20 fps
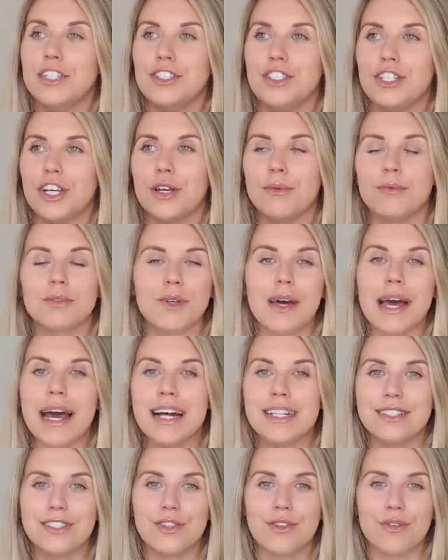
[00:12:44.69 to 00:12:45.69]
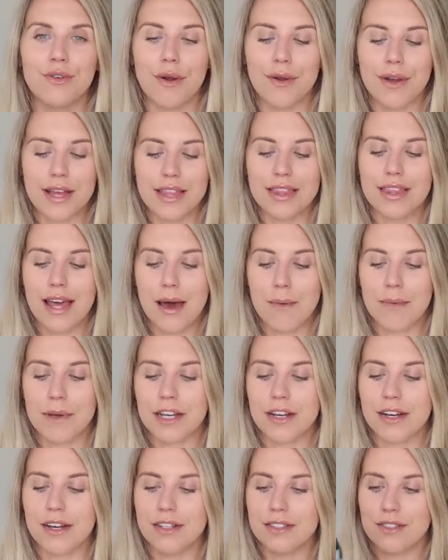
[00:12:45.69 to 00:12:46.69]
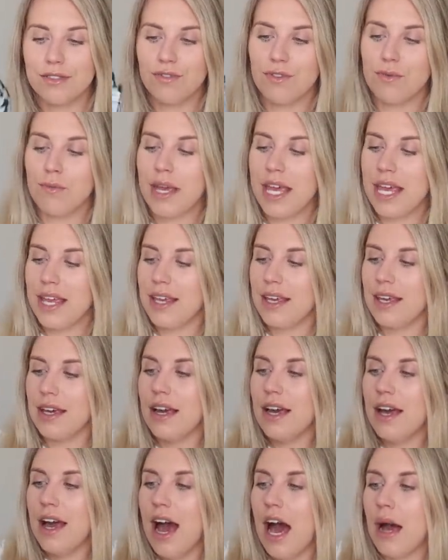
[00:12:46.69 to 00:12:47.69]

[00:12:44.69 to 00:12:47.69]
dupe so I had to throw it in there because for me